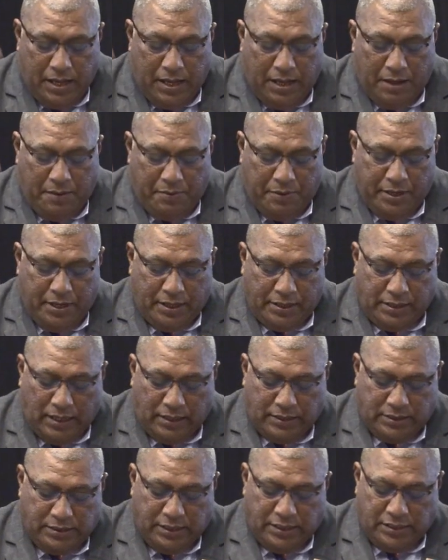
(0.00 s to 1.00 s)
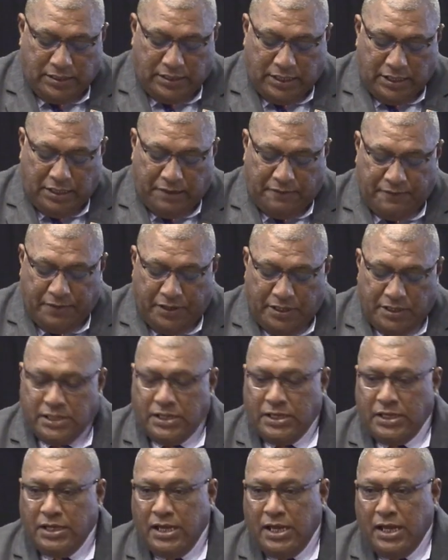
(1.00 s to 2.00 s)
Every adult citizen in
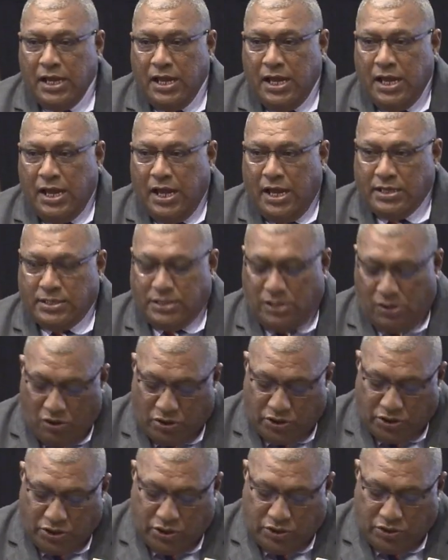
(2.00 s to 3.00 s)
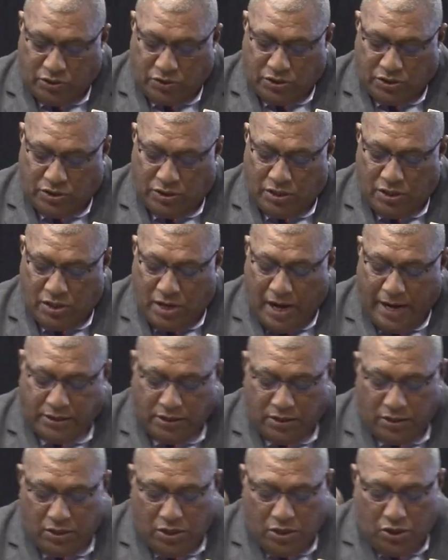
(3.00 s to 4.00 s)
Fiji has a constitutional
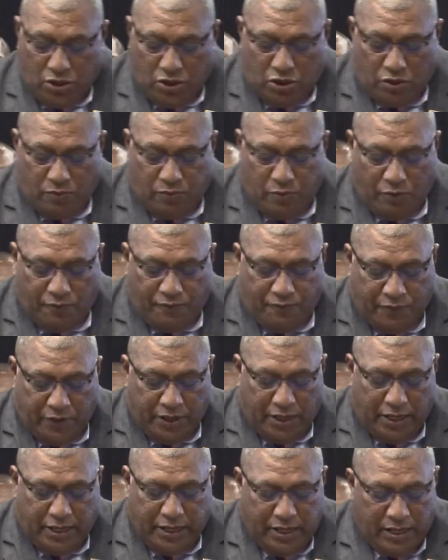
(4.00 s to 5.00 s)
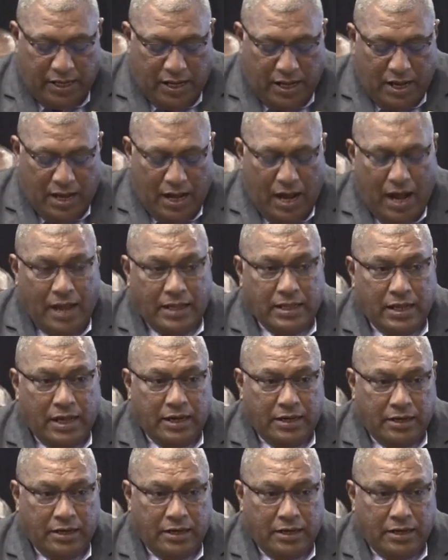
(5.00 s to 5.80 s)
right to vote freely under